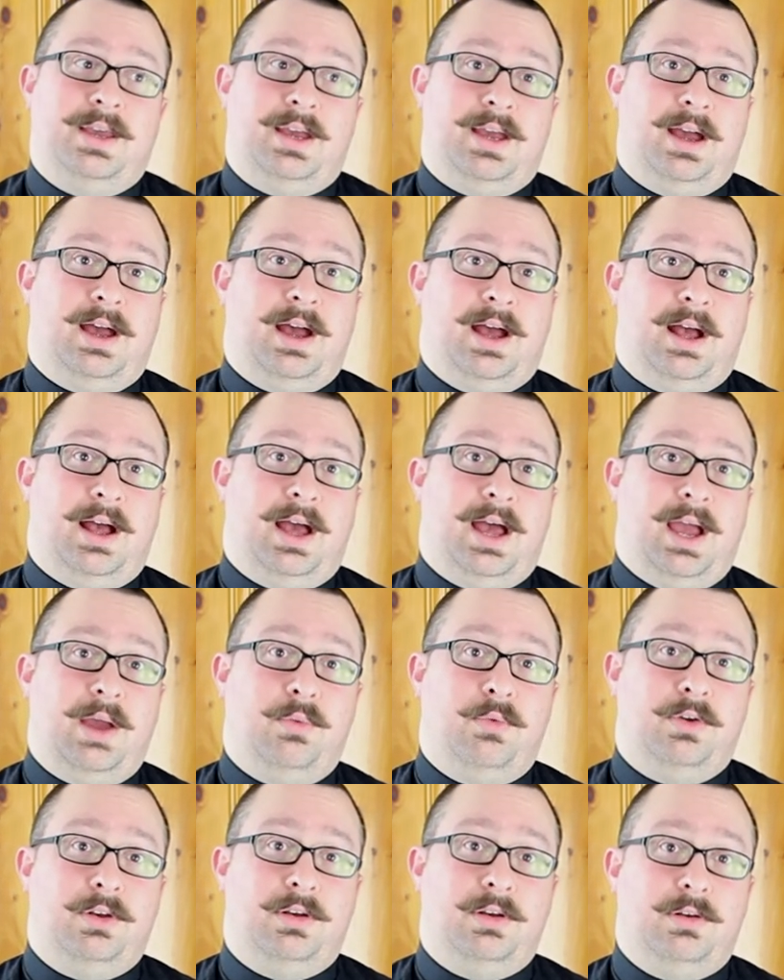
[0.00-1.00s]
I
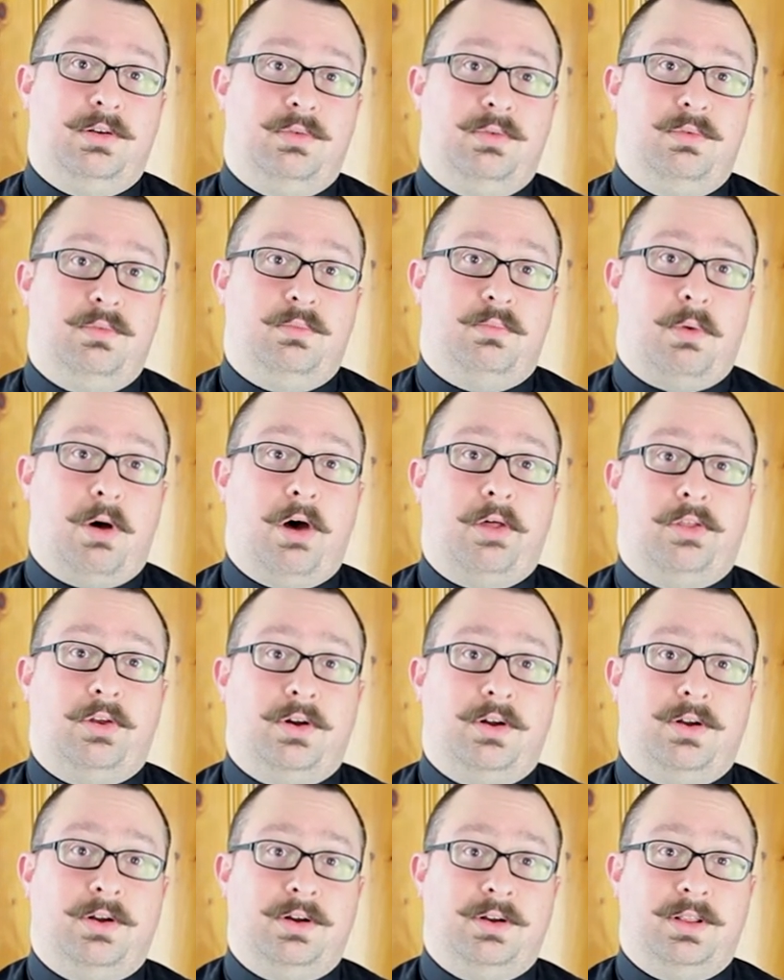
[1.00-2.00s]
wouldn't
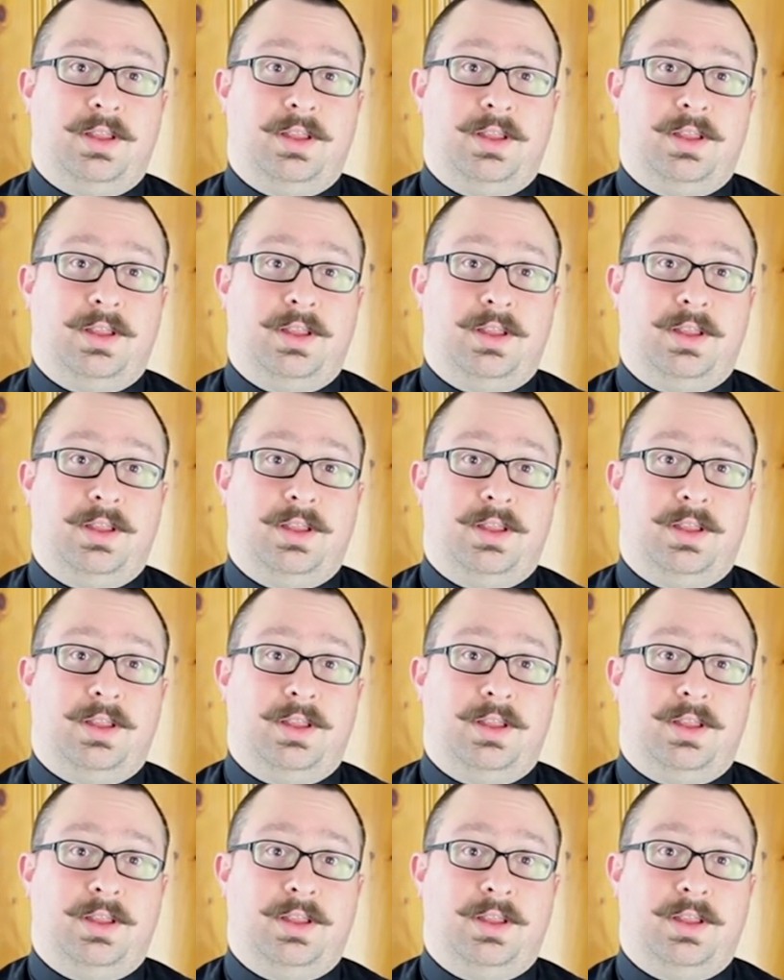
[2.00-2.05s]
bother